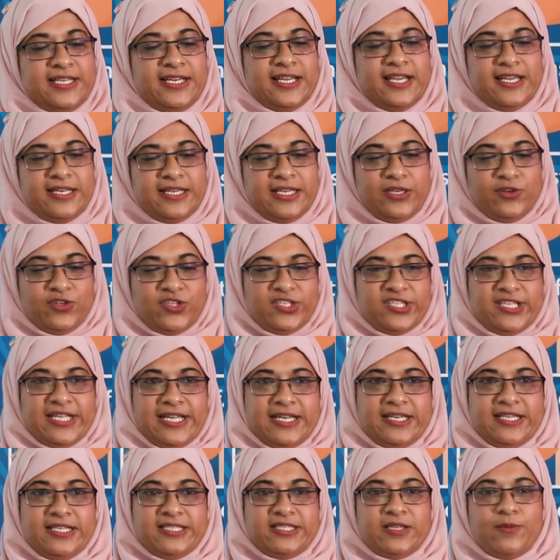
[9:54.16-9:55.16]
in undergraduate
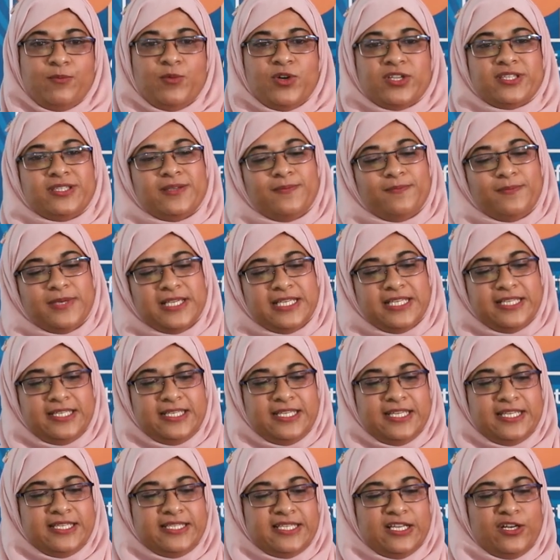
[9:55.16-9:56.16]
studies, the
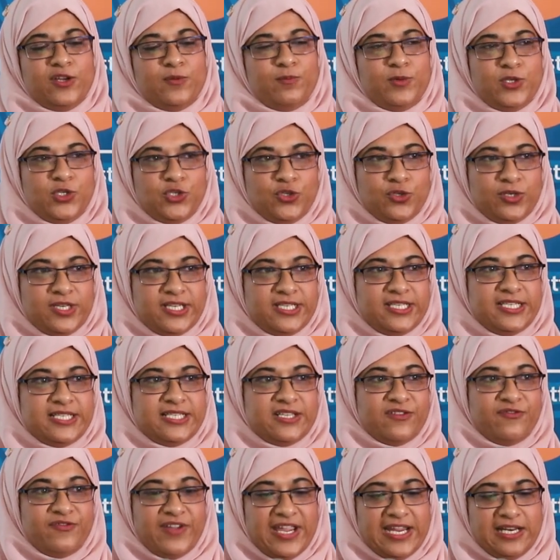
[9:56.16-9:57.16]
possibilities and
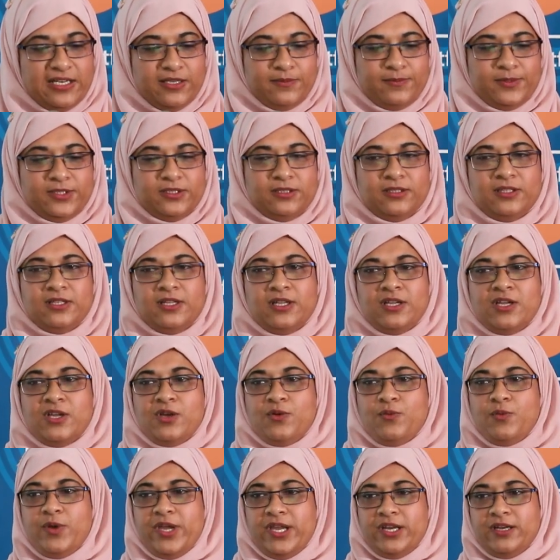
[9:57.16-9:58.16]
opportunities available
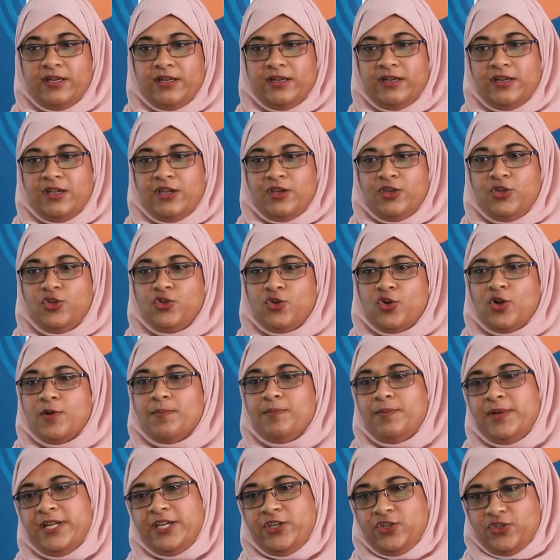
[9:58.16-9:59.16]
when you
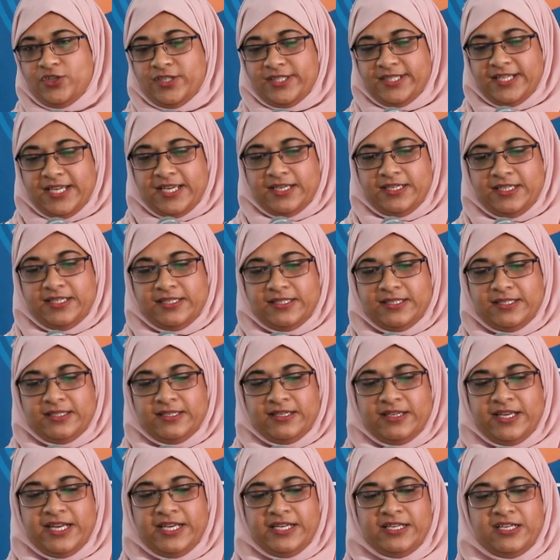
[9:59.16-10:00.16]
complete your studies
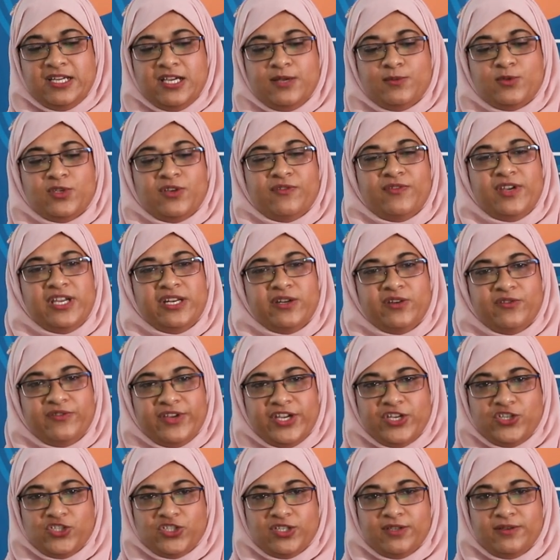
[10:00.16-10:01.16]
in terms of
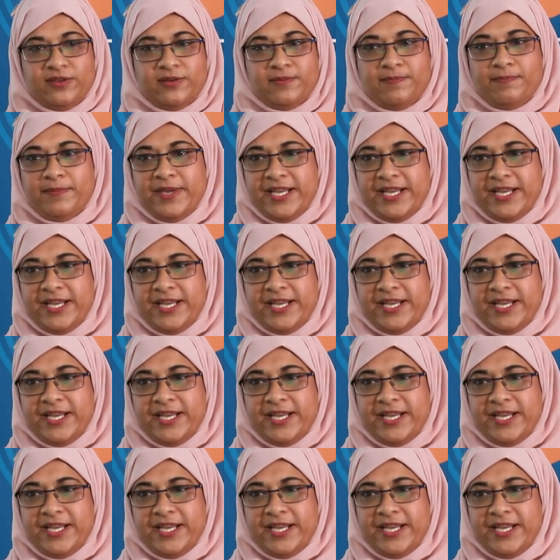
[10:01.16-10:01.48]
innovation,